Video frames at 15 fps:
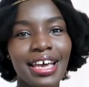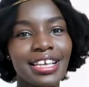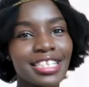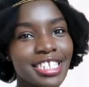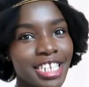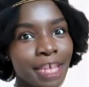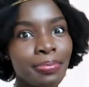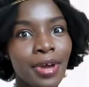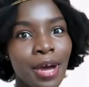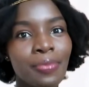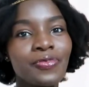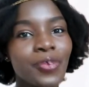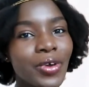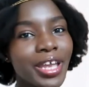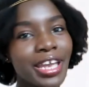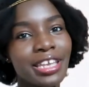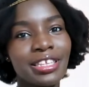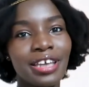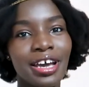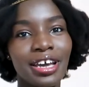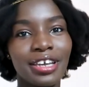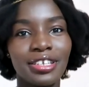step up for
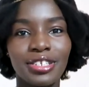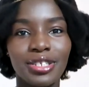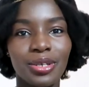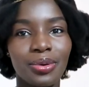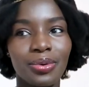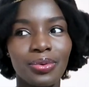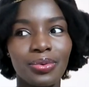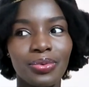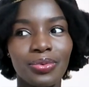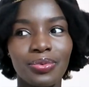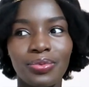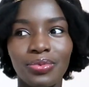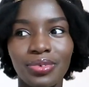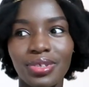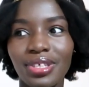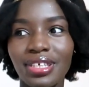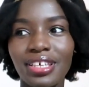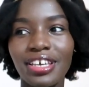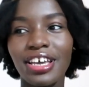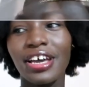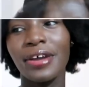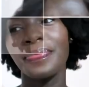Kenya. And so
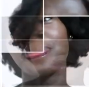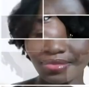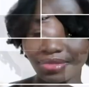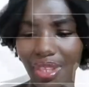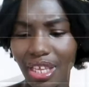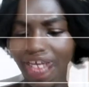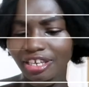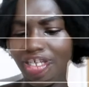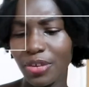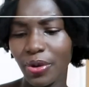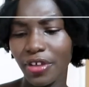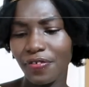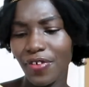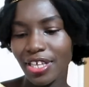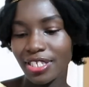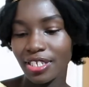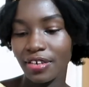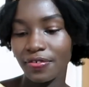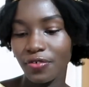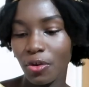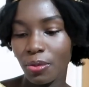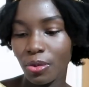yeah, anyway, first
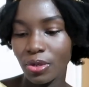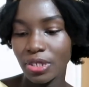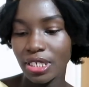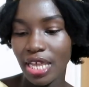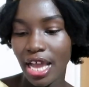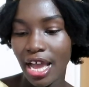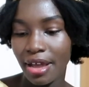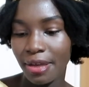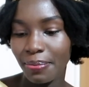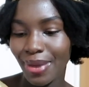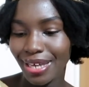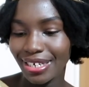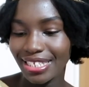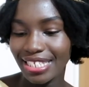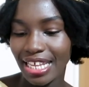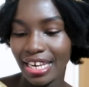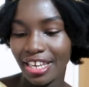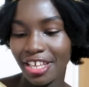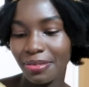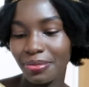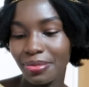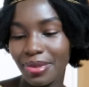and foremost, Ahmad
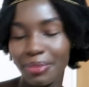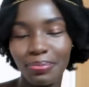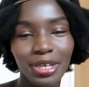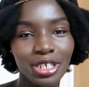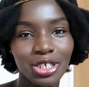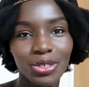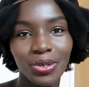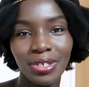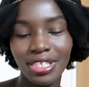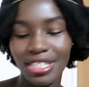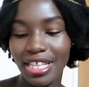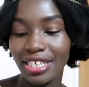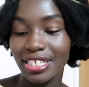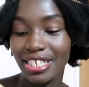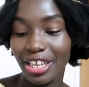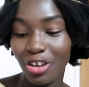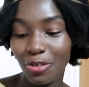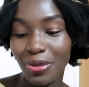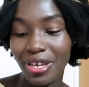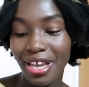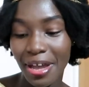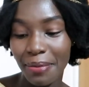Salim mentioned that
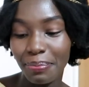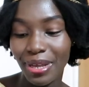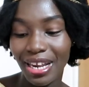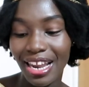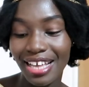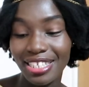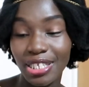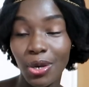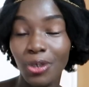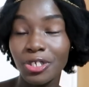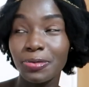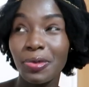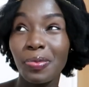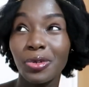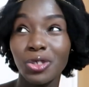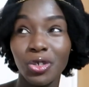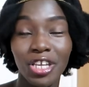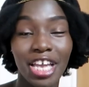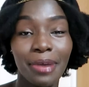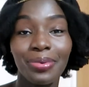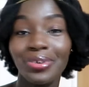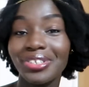Naomi Campbell has got people
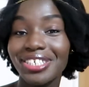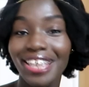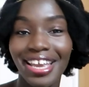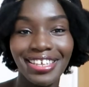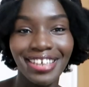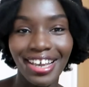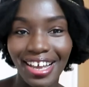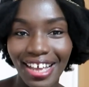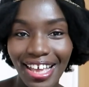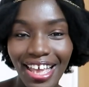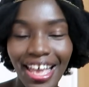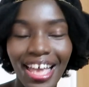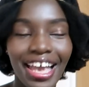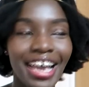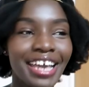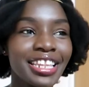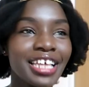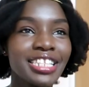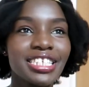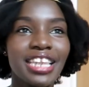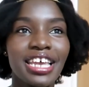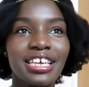talking about Kenya, and
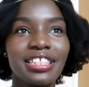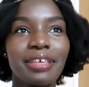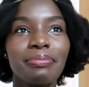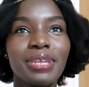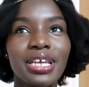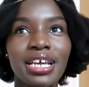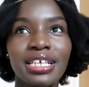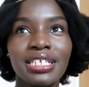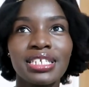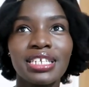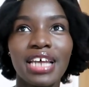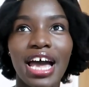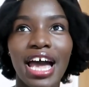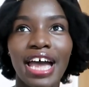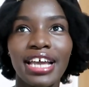that's like the biggest